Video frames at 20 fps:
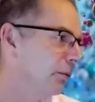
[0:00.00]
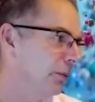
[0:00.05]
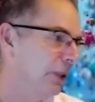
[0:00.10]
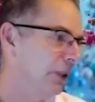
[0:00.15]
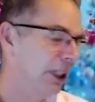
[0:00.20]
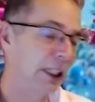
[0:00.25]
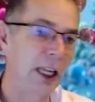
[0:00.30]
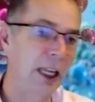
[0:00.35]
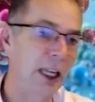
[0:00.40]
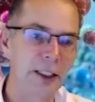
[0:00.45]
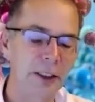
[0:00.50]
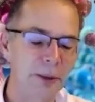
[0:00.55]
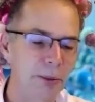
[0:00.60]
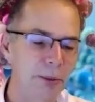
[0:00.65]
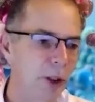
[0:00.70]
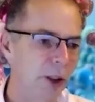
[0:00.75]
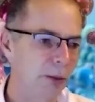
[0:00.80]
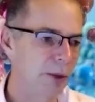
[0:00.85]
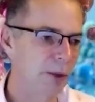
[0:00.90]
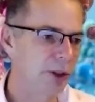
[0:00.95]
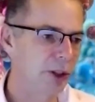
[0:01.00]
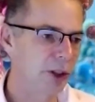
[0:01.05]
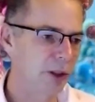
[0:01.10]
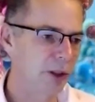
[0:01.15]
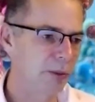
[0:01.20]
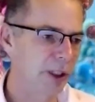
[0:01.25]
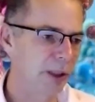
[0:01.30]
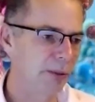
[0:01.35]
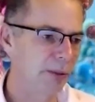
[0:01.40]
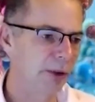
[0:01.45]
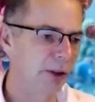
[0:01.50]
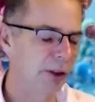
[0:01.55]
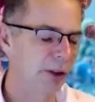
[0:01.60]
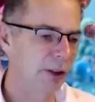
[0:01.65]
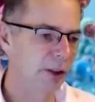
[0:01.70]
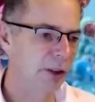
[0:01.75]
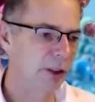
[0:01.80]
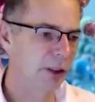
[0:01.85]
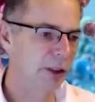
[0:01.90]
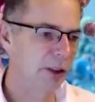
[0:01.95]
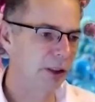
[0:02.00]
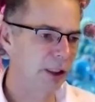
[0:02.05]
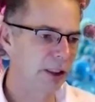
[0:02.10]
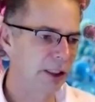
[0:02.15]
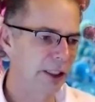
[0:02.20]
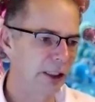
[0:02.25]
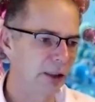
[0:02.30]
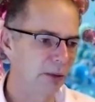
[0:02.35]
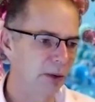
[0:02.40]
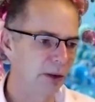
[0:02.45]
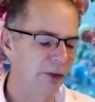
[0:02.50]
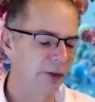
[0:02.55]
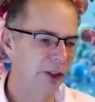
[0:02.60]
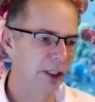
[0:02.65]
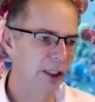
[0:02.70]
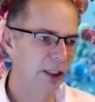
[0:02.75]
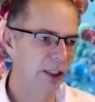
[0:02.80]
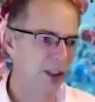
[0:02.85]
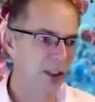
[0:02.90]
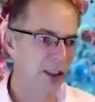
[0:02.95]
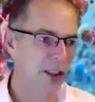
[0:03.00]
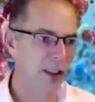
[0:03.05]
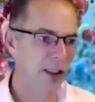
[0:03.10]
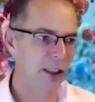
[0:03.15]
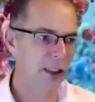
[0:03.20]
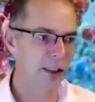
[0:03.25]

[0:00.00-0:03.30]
big eye department should be able to deal with this.